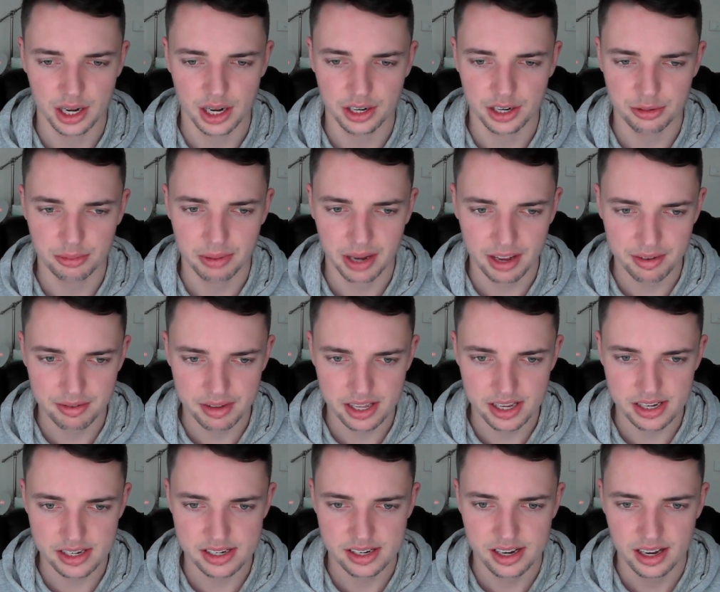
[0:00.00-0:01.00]
I do pay for
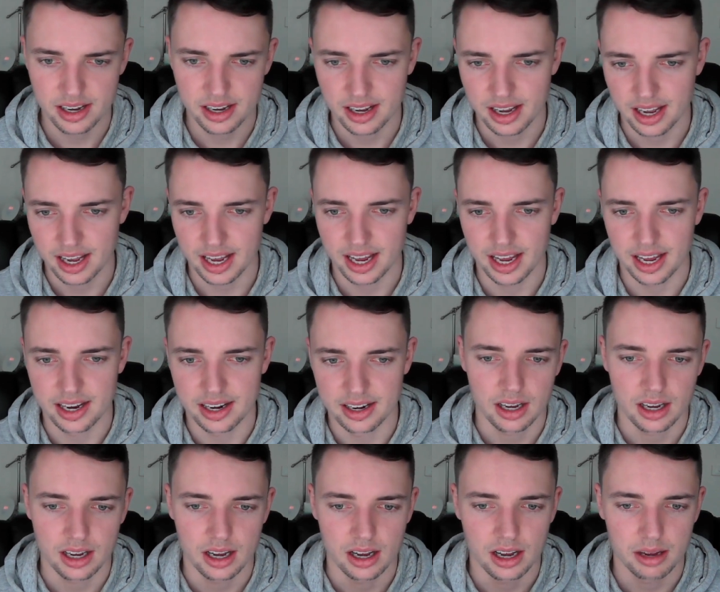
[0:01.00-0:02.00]
this,
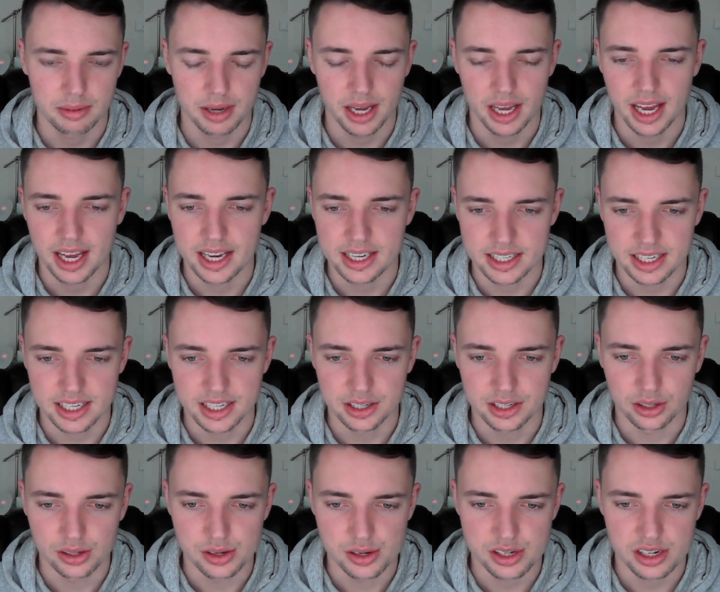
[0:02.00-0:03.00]
and I pay
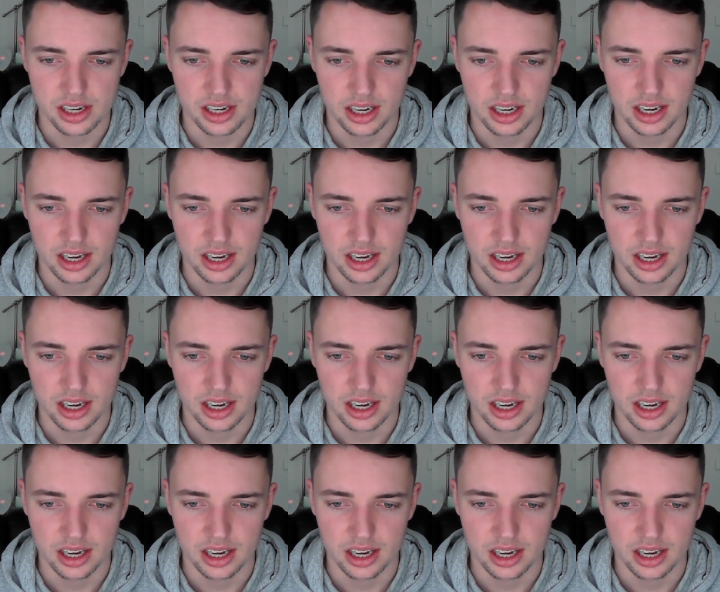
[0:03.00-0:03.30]
$18